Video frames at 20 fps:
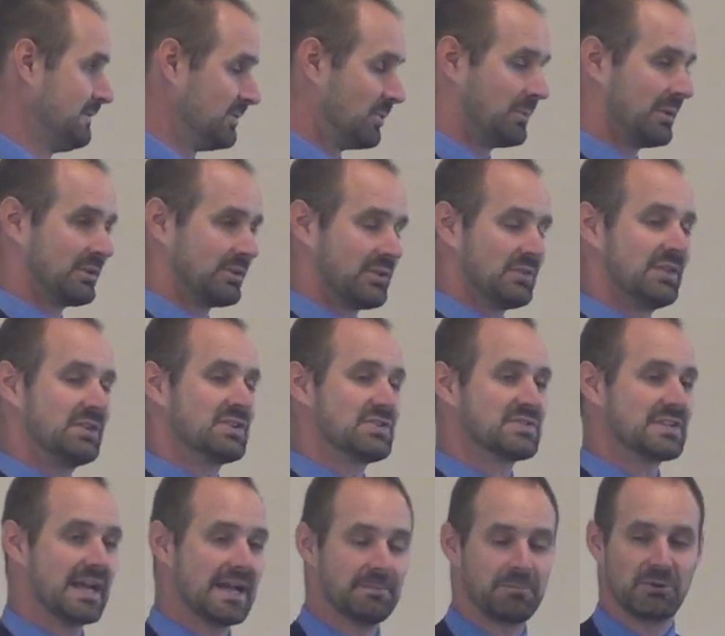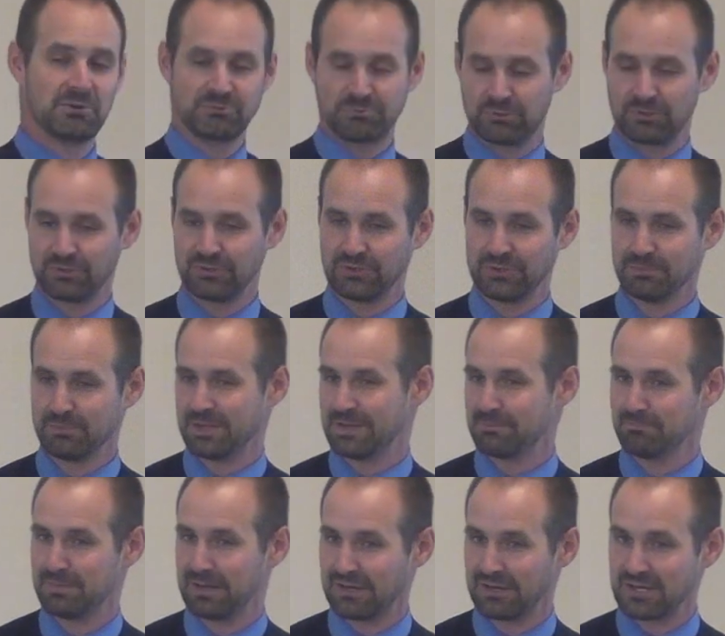No wonder the disciples were a little bit
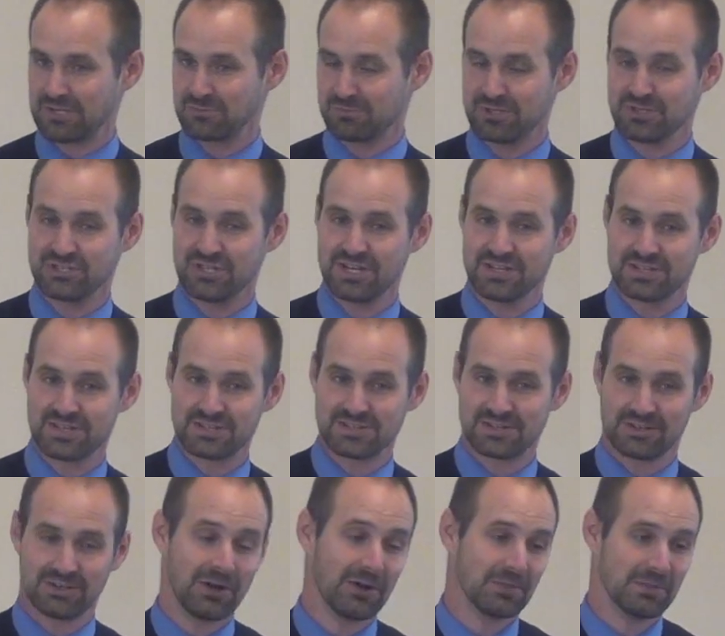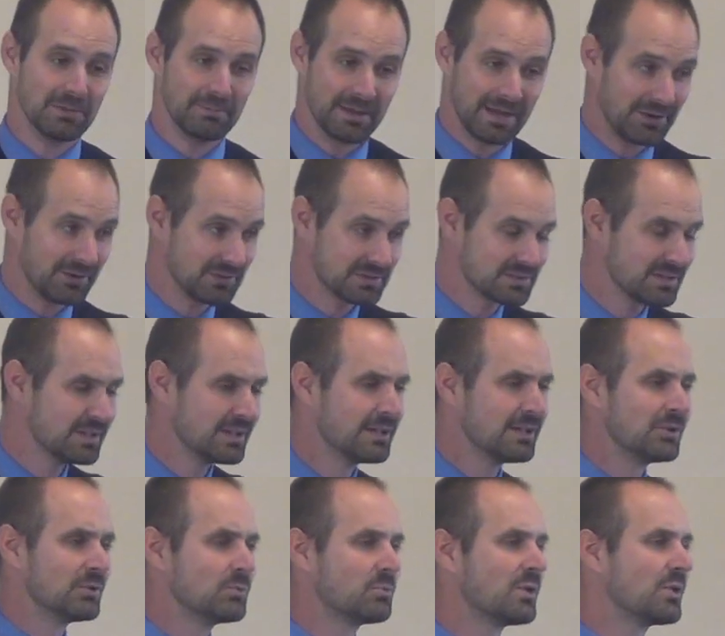embarrassed when Jesus called them out.
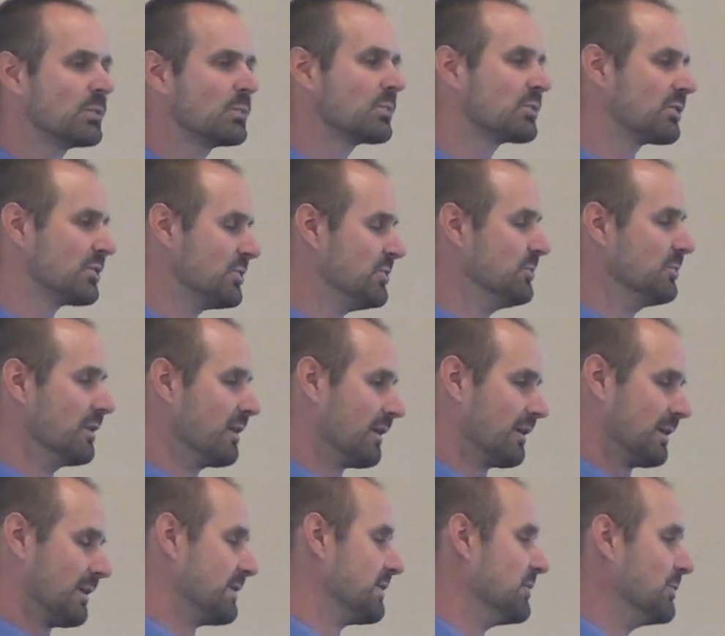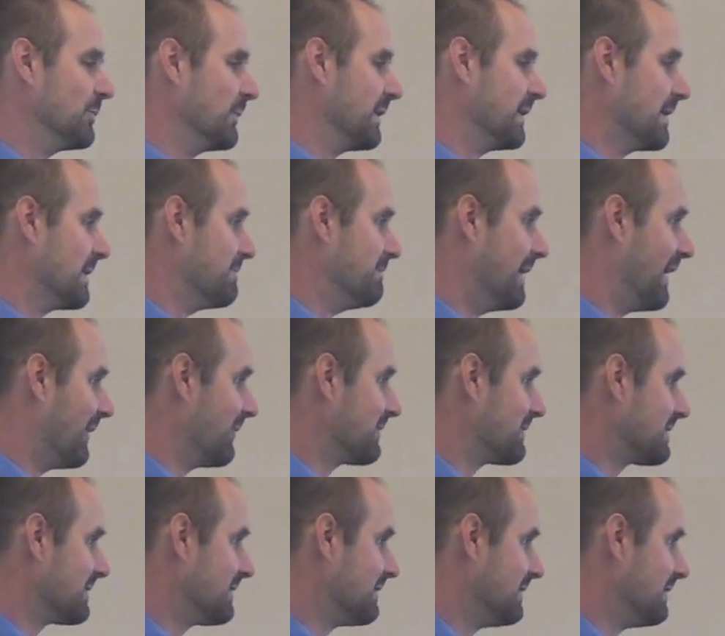What were you arguing
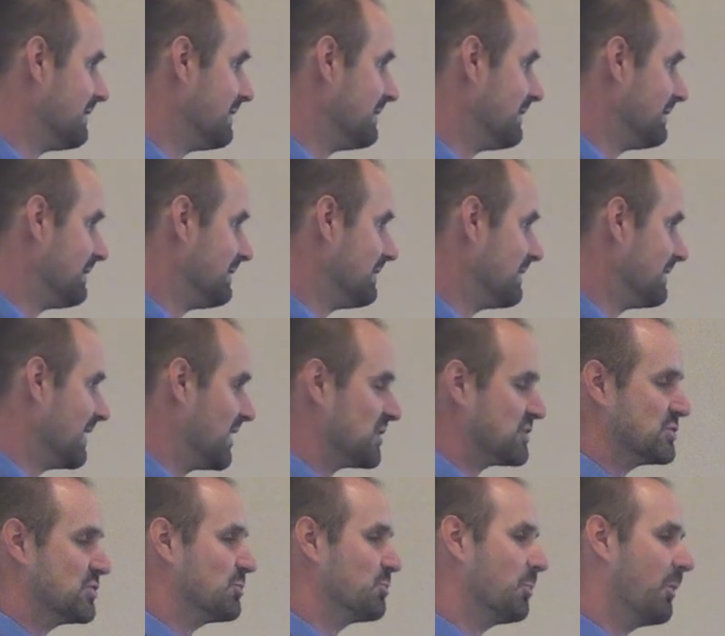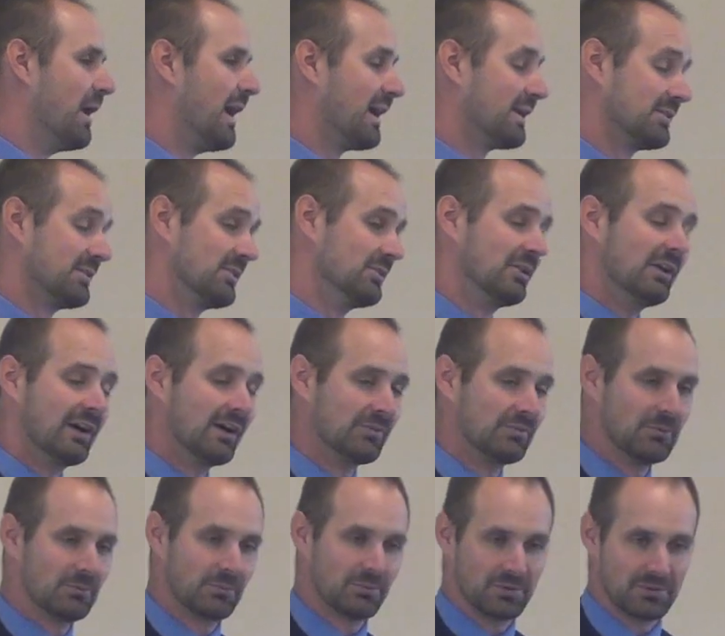about as you walked
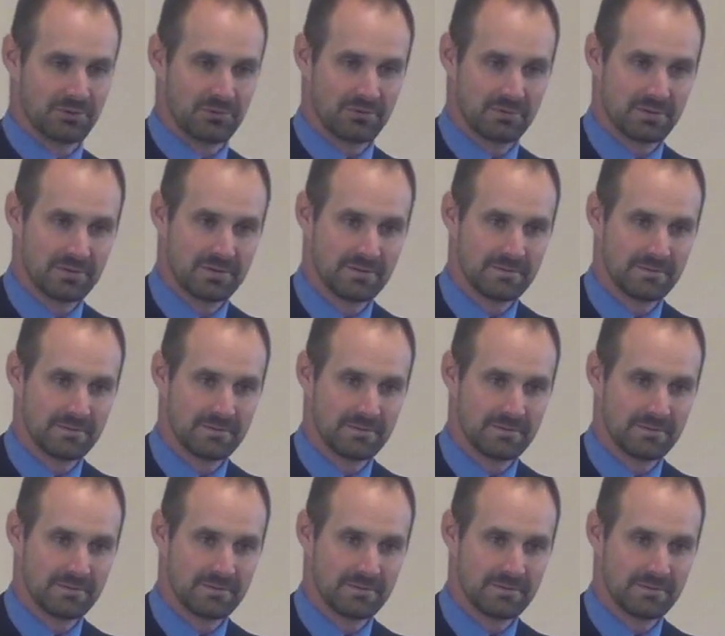along the road?